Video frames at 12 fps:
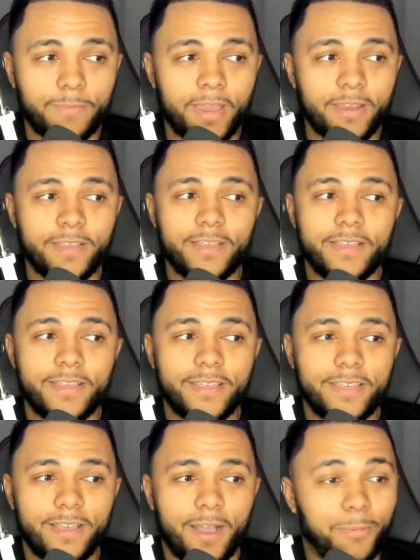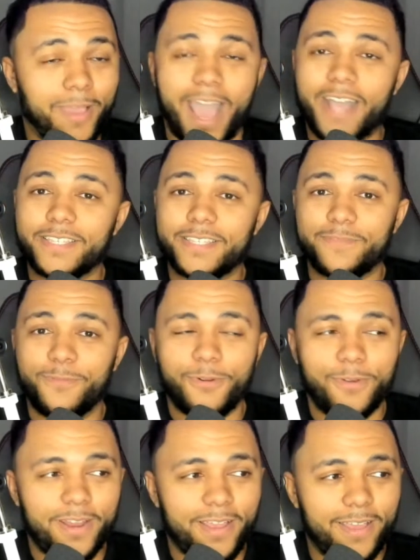and I'm gassed for it.